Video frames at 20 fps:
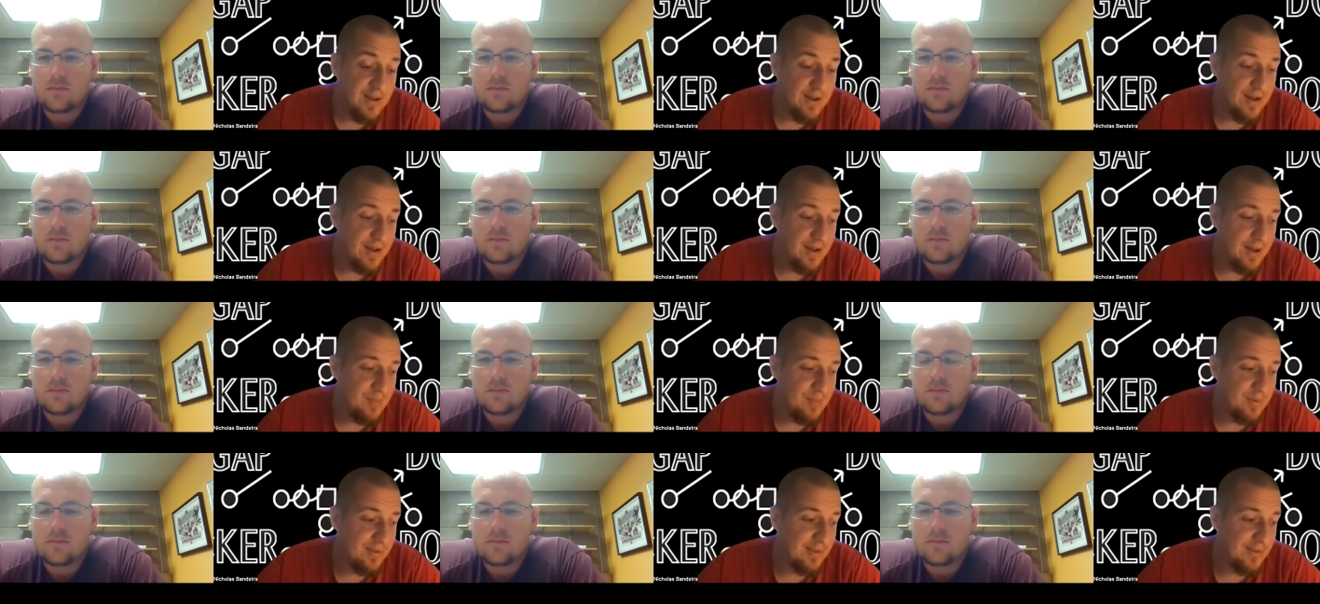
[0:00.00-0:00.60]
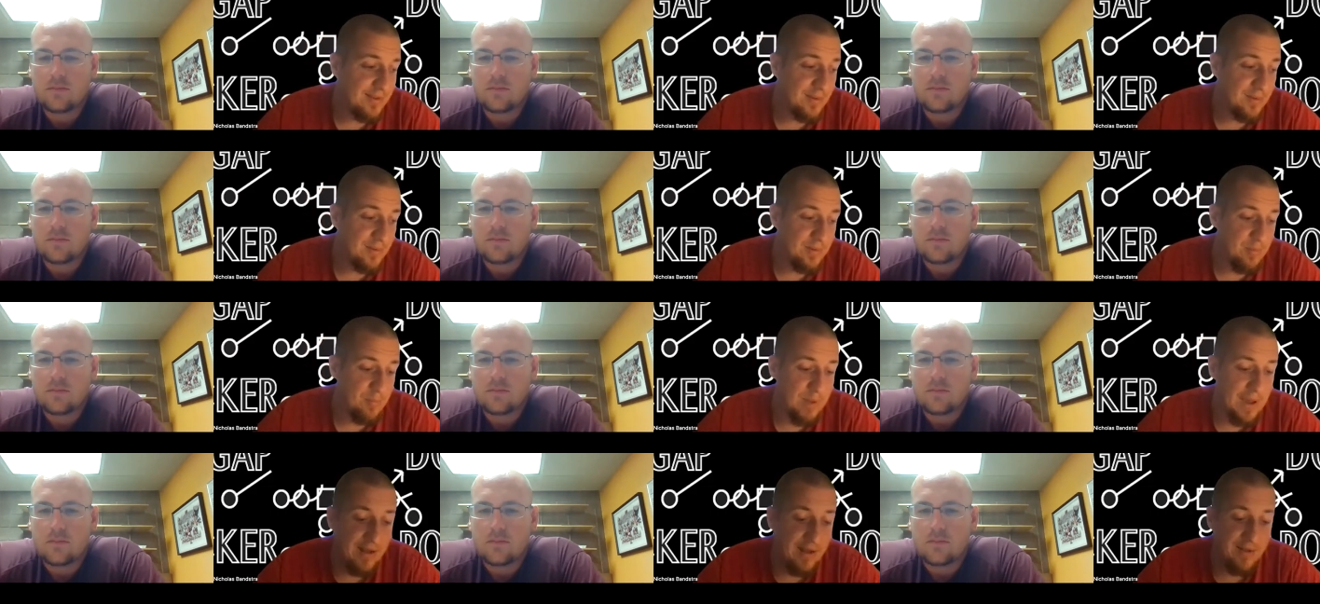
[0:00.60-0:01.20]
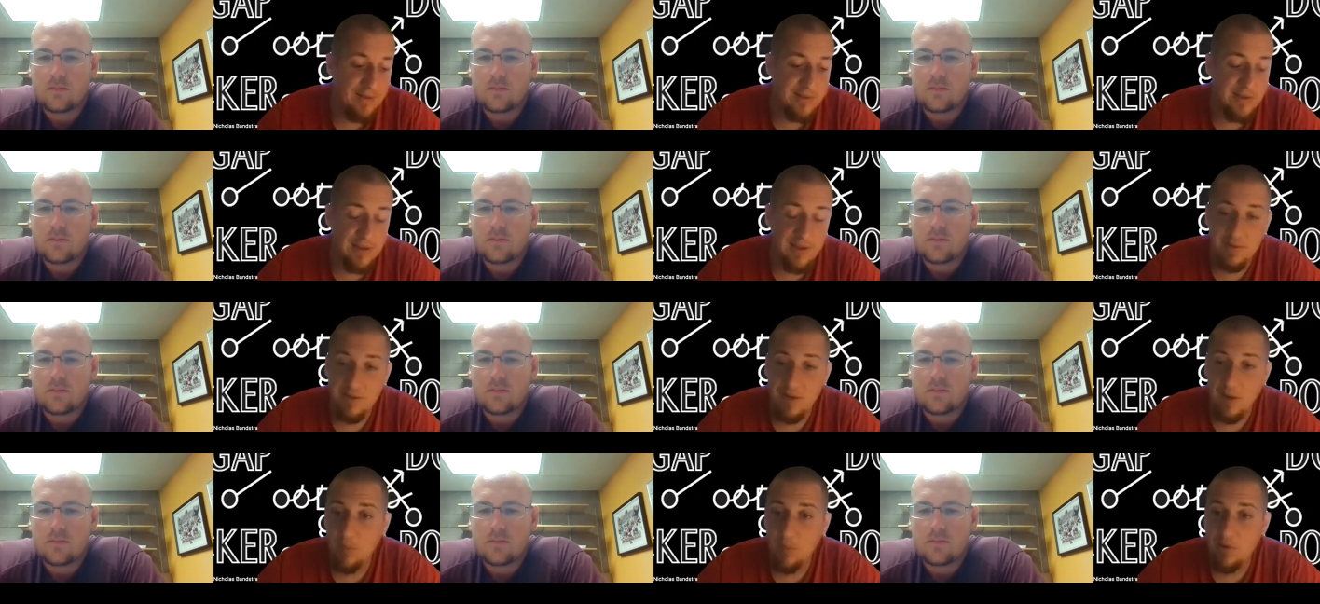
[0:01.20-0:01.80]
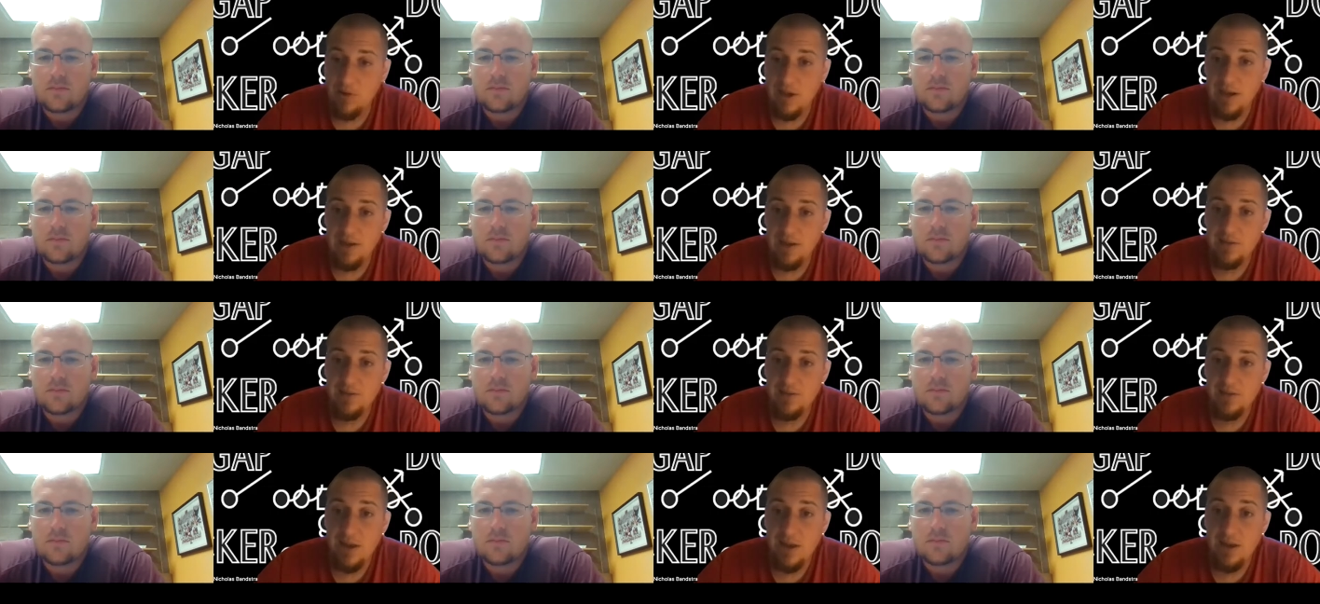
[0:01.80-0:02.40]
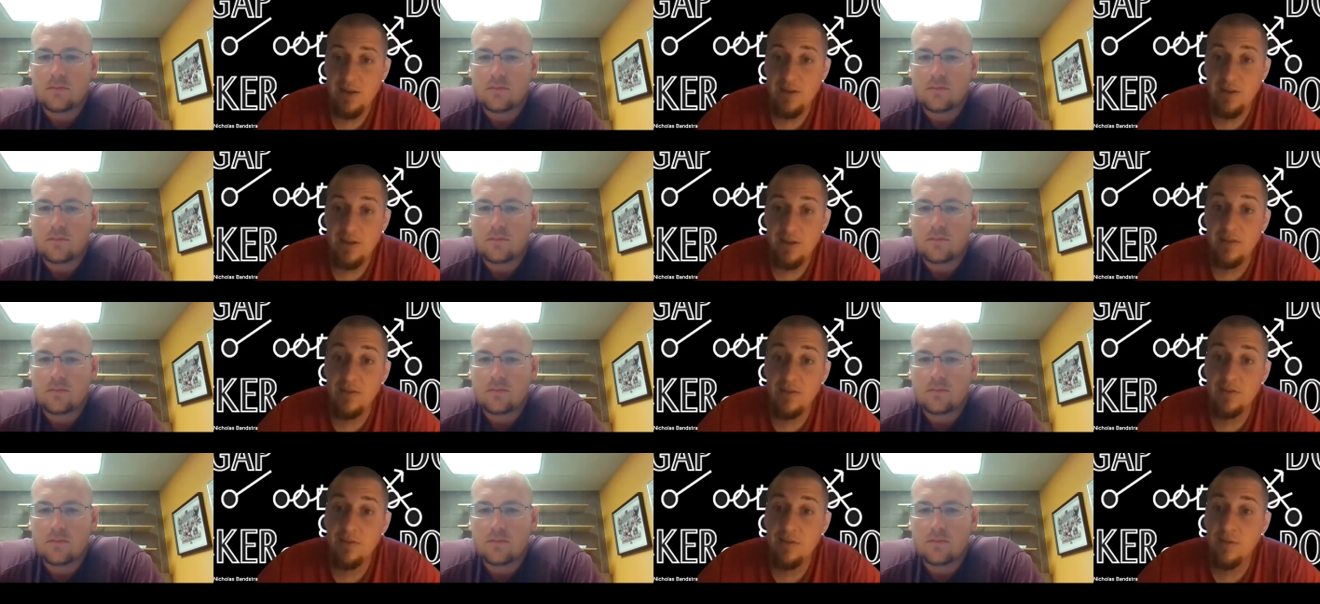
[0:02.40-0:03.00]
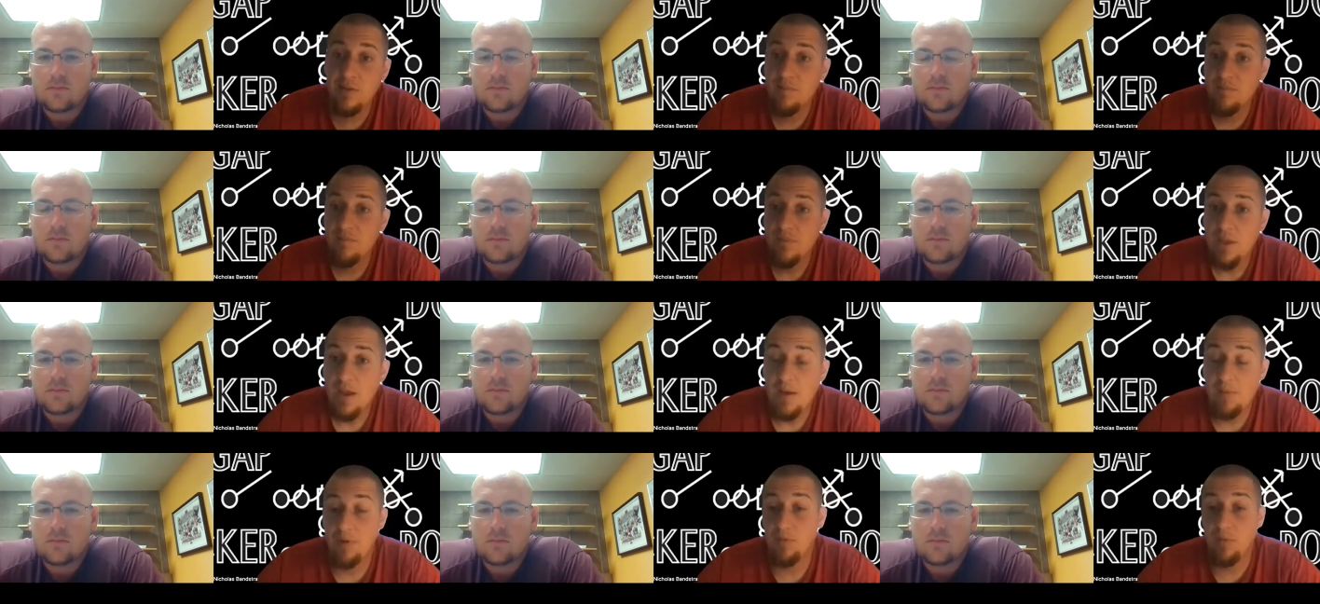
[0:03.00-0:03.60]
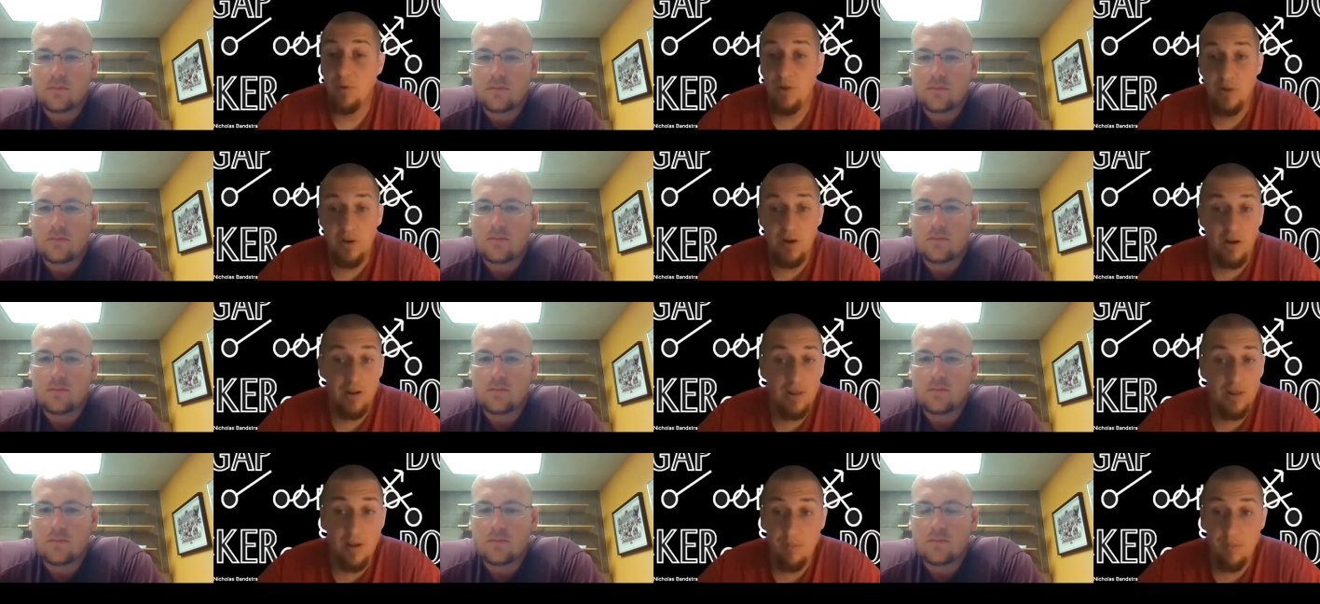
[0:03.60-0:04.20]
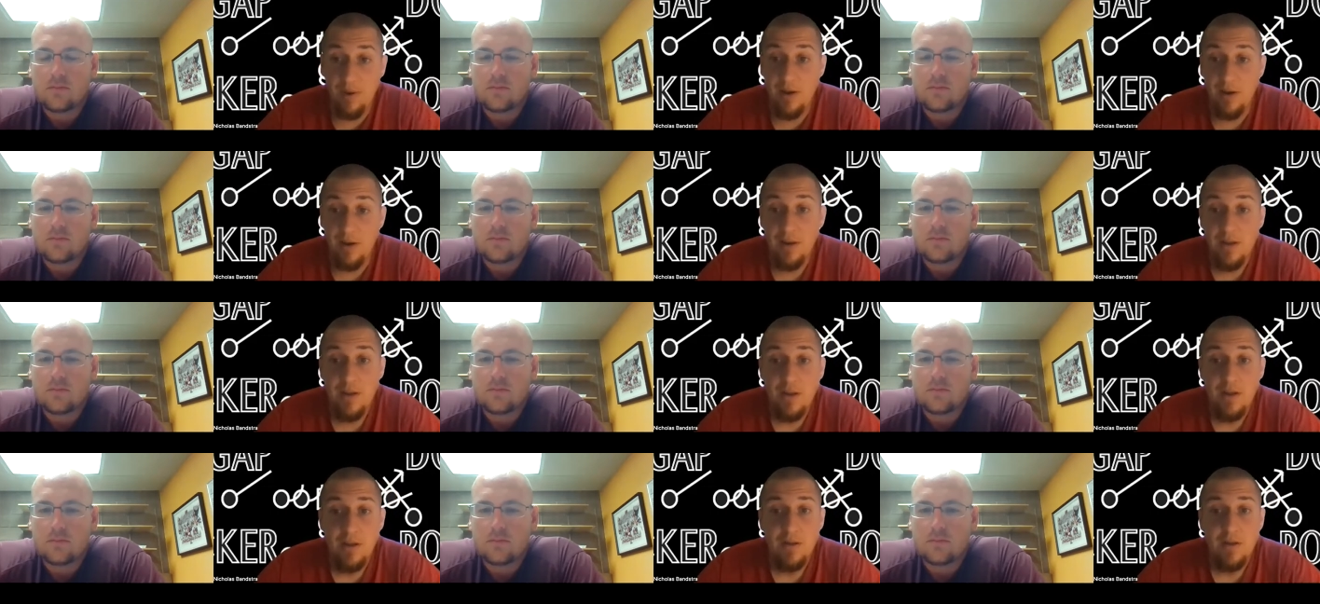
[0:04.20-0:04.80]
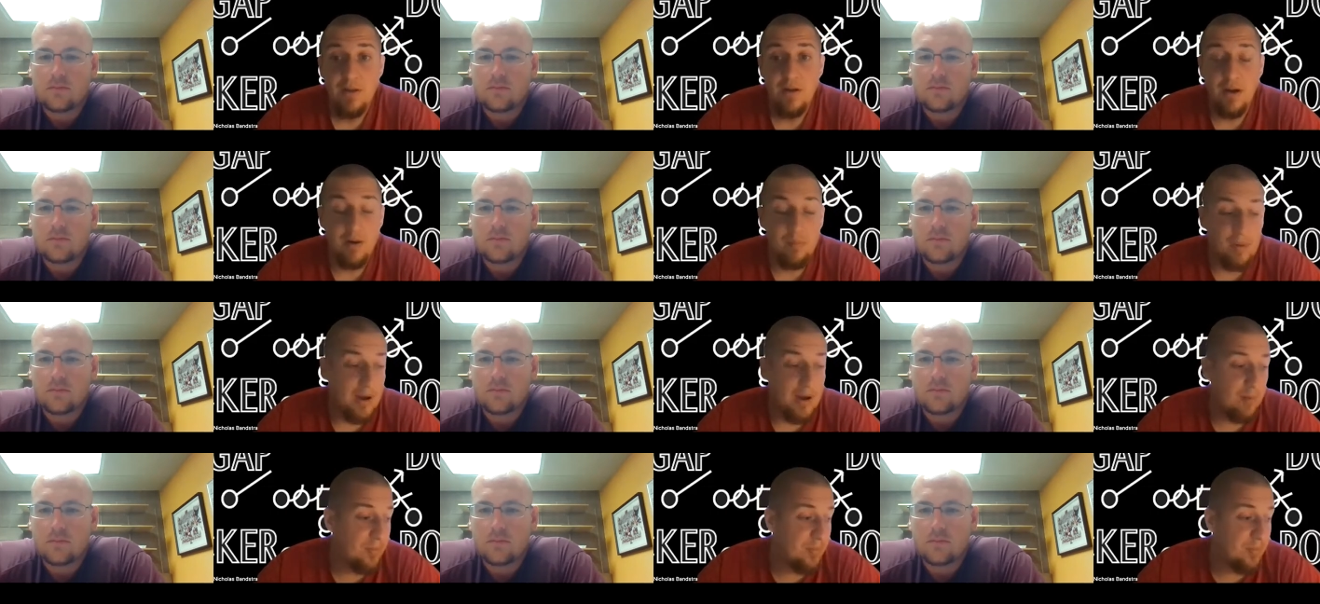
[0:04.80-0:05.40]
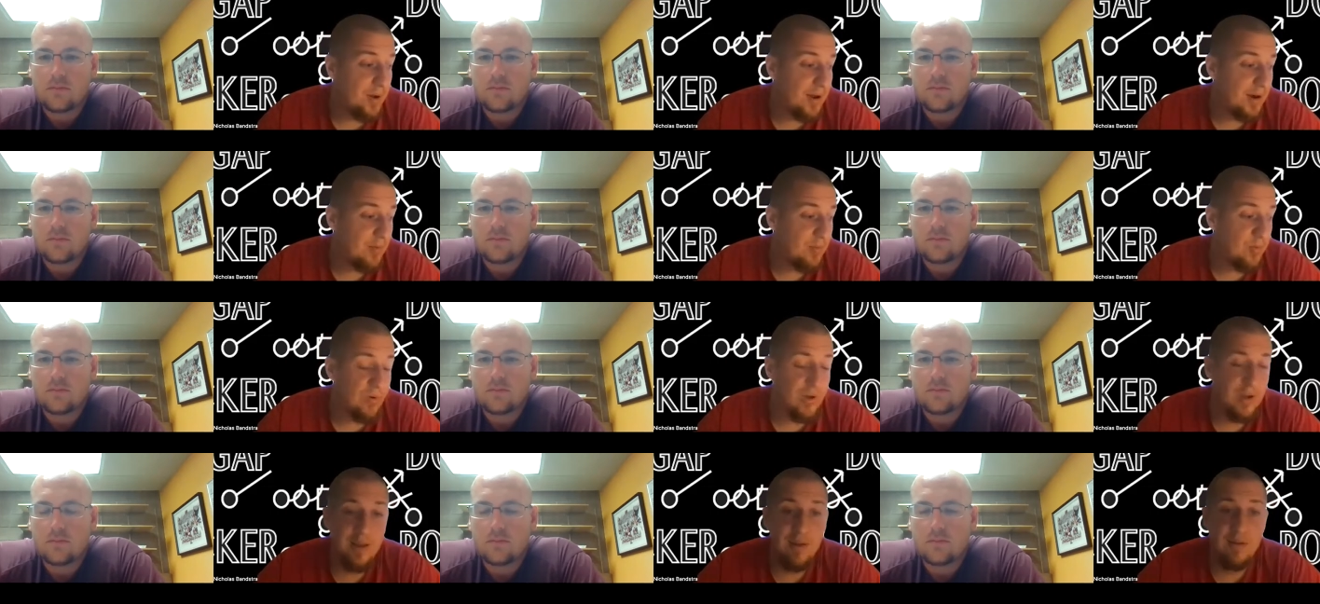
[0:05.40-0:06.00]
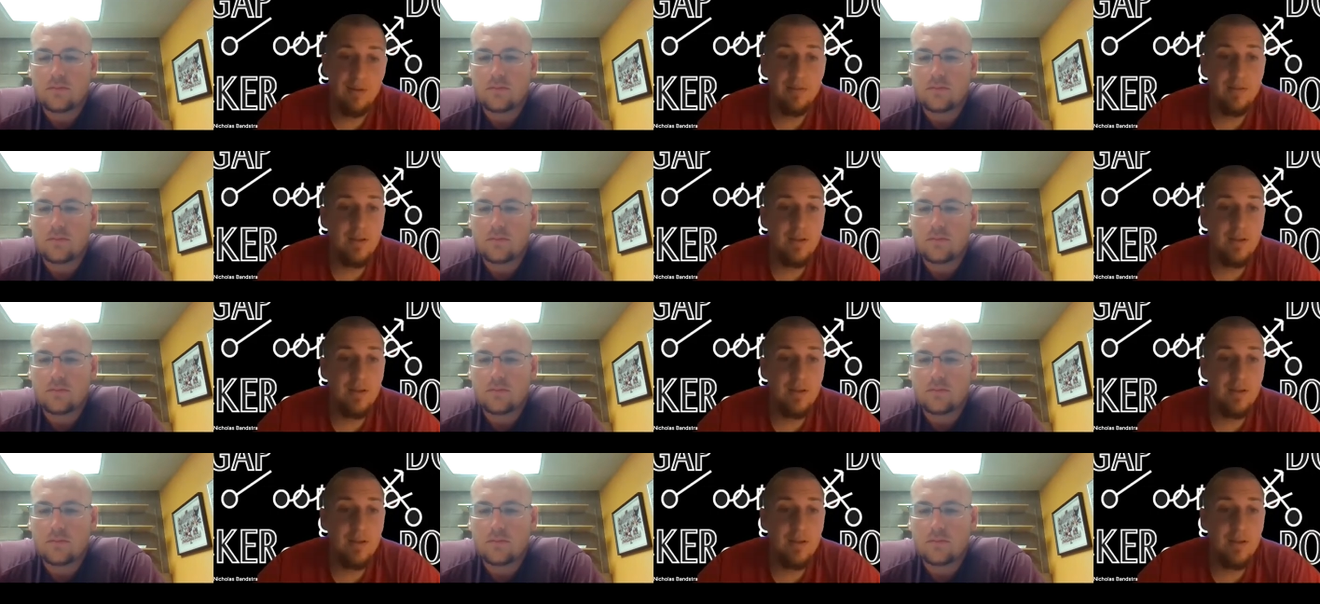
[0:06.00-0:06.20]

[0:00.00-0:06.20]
Speaker 1: um, is it something balanced like a double tight set because i mean we talk i mean my alma mater will hit